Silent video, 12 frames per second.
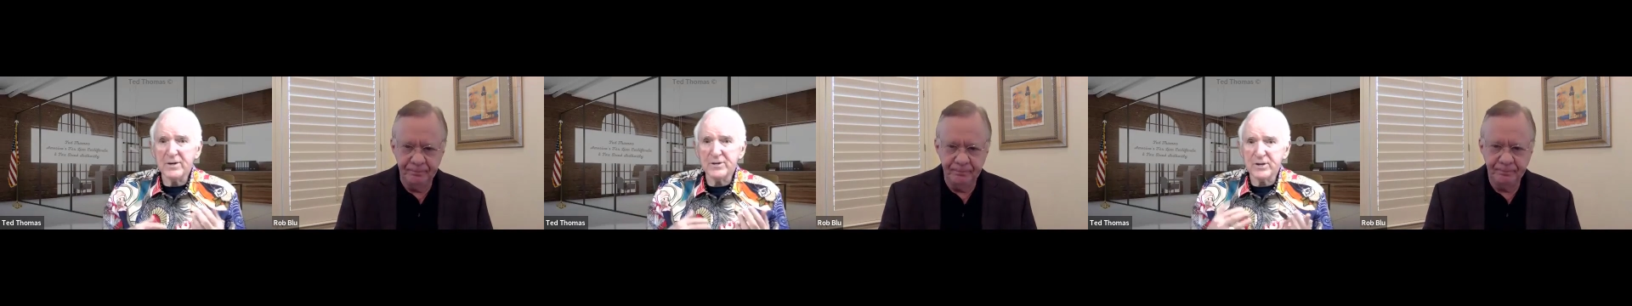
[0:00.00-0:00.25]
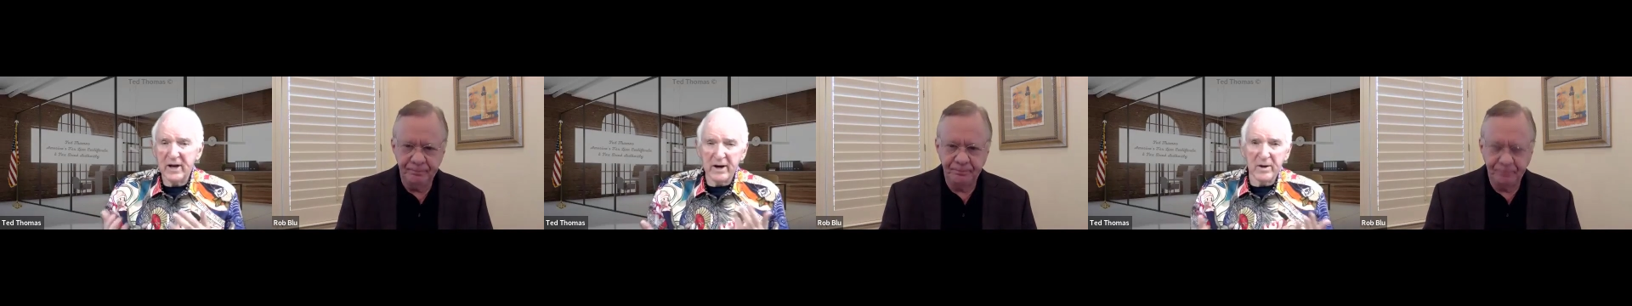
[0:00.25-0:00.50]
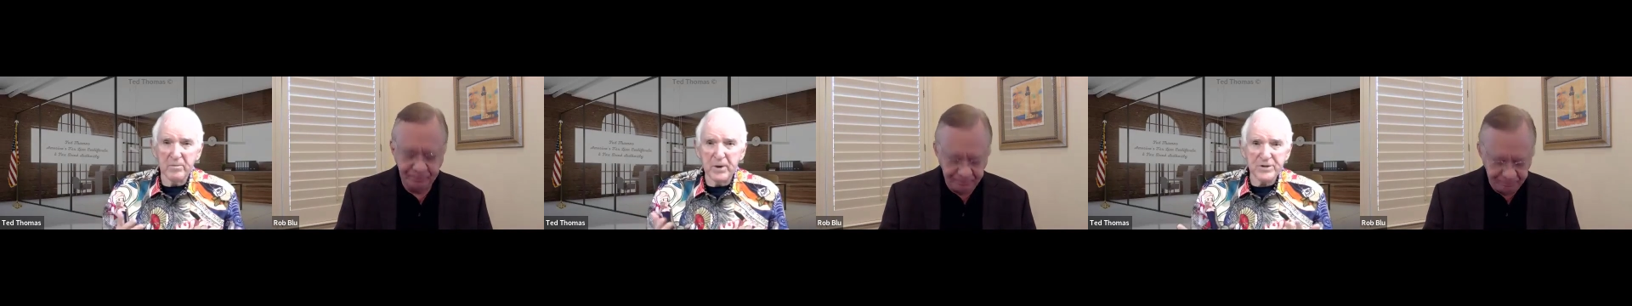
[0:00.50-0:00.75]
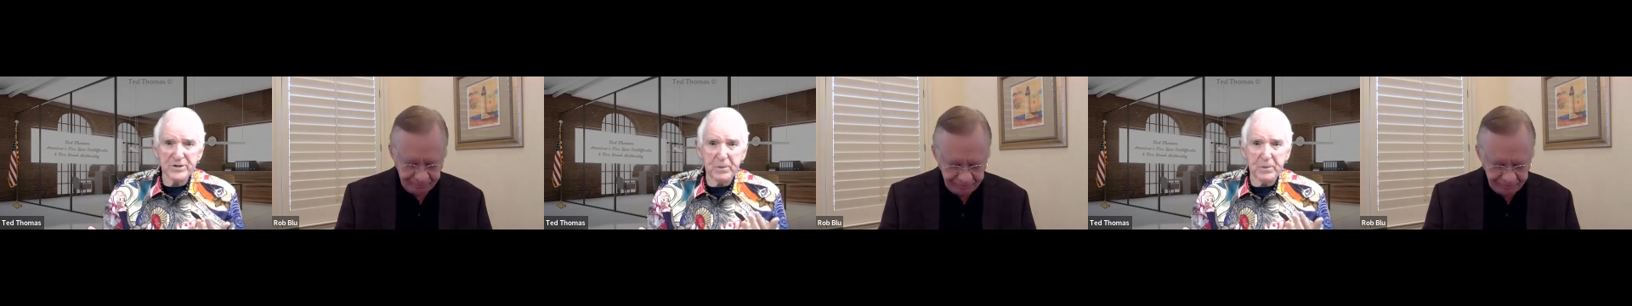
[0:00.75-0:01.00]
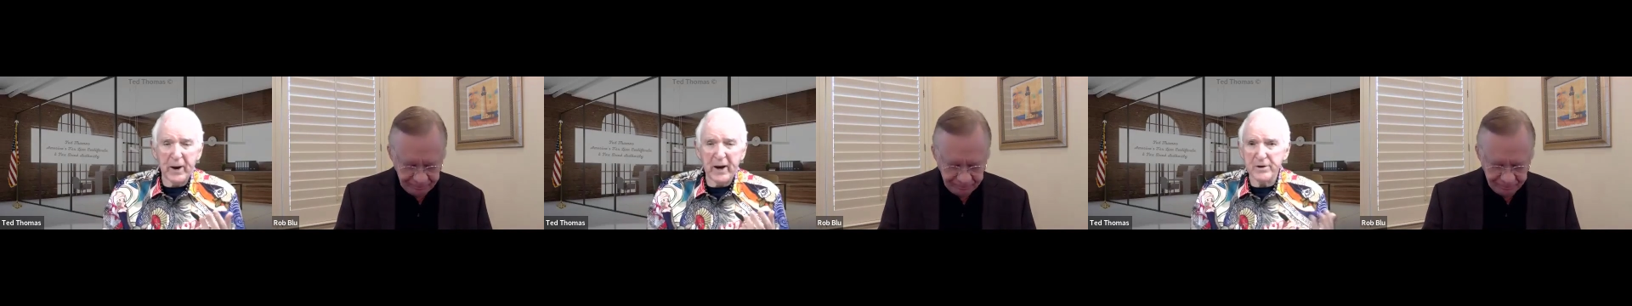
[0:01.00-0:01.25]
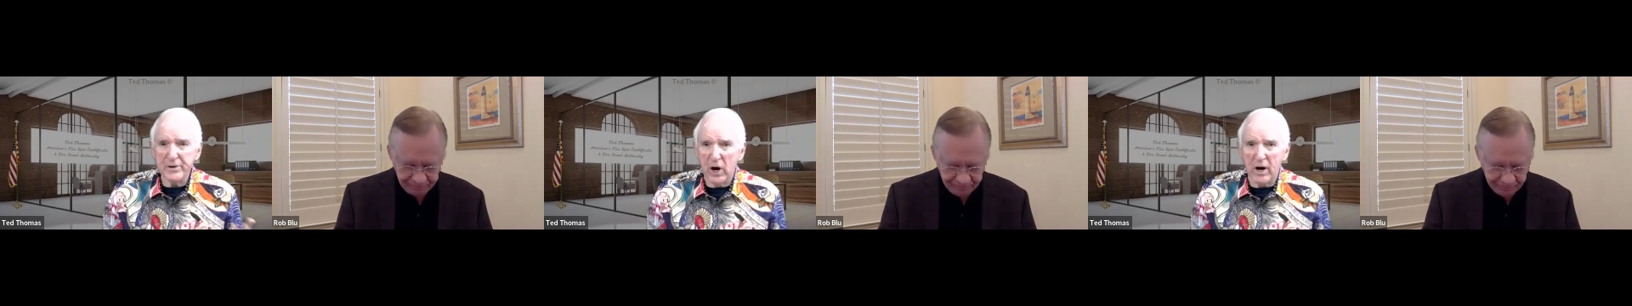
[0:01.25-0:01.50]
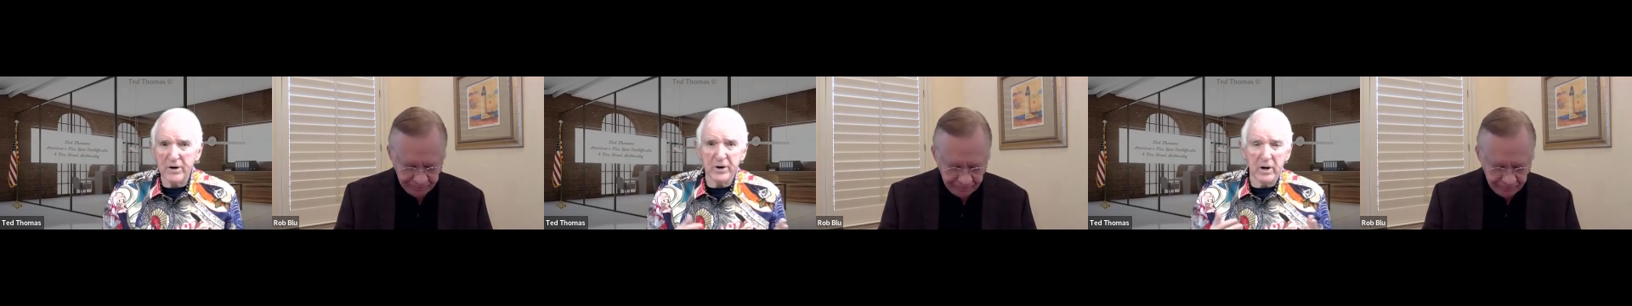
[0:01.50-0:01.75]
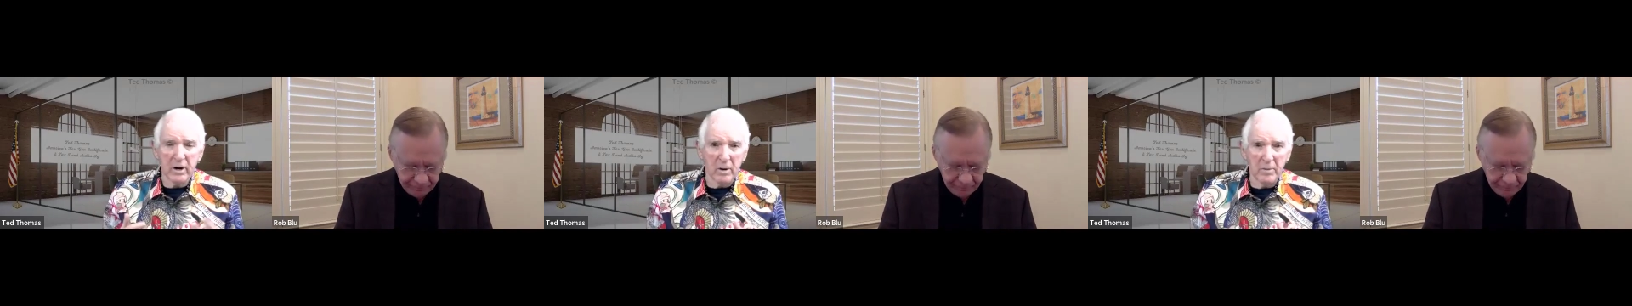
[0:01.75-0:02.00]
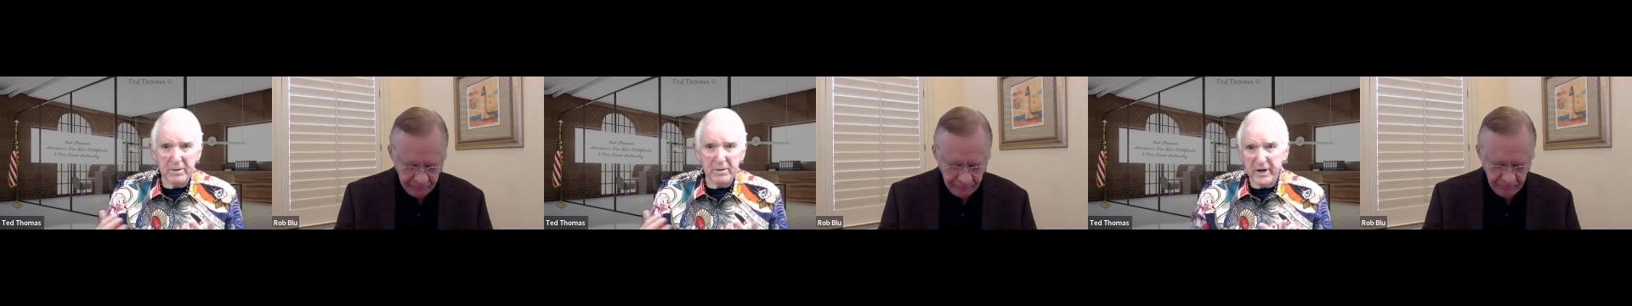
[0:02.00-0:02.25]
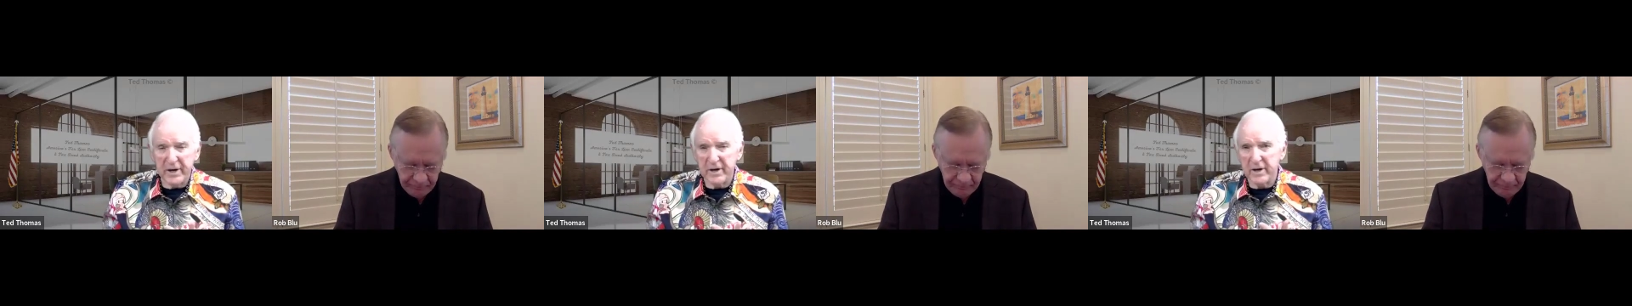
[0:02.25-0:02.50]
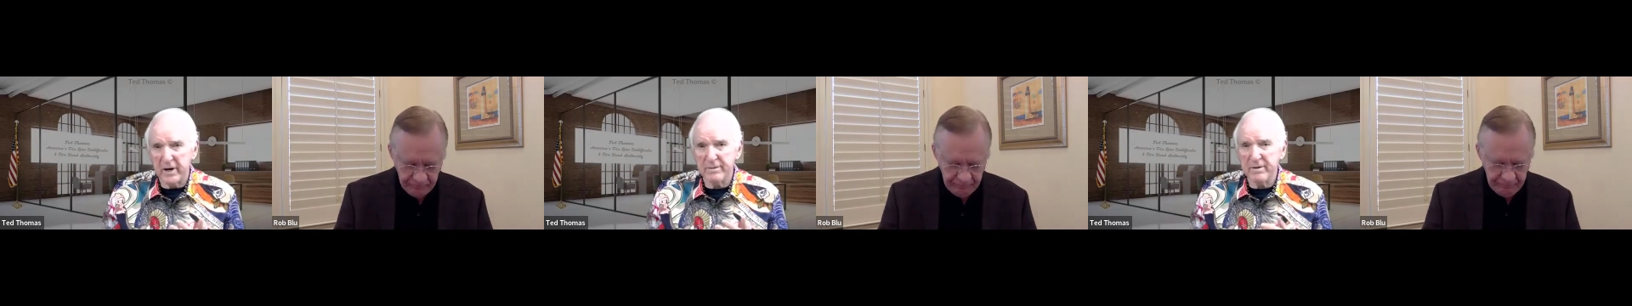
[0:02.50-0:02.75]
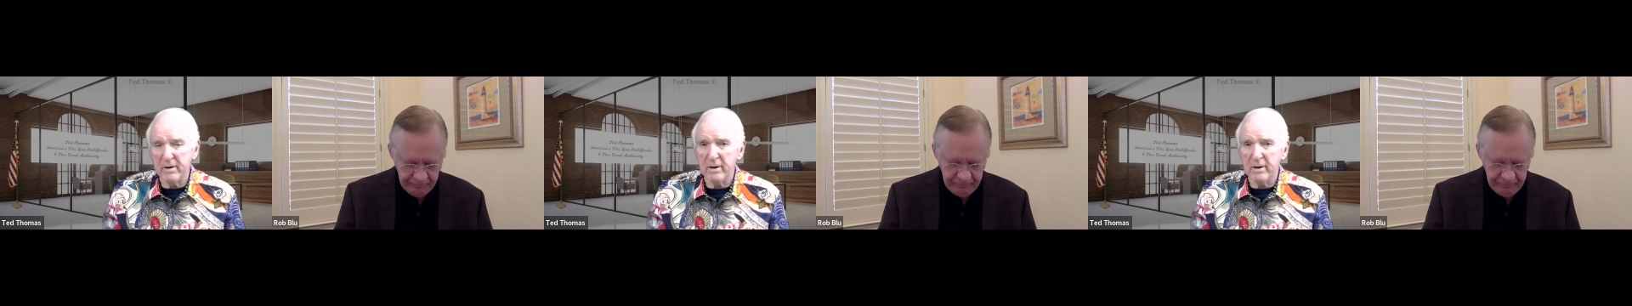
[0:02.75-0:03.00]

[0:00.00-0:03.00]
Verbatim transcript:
Speaker 1: And so they had other bills to pay, the doctor, or maybe the kid got